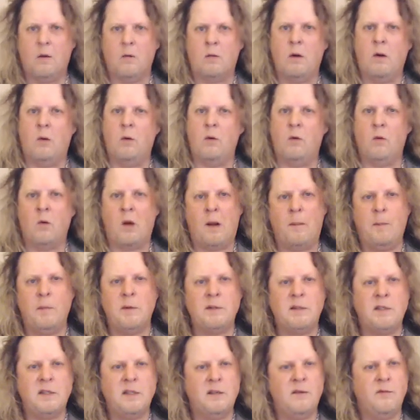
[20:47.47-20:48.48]
Rowan
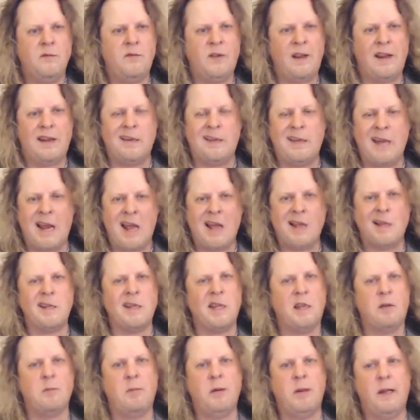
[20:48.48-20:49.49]
Robertson,
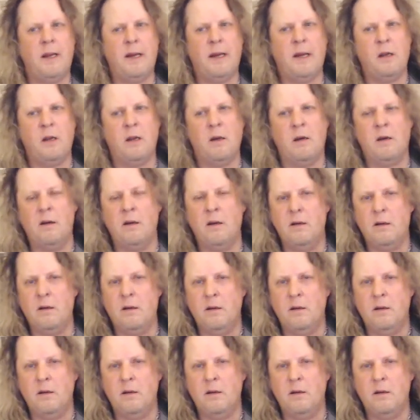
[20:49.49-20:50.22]
fantastic player.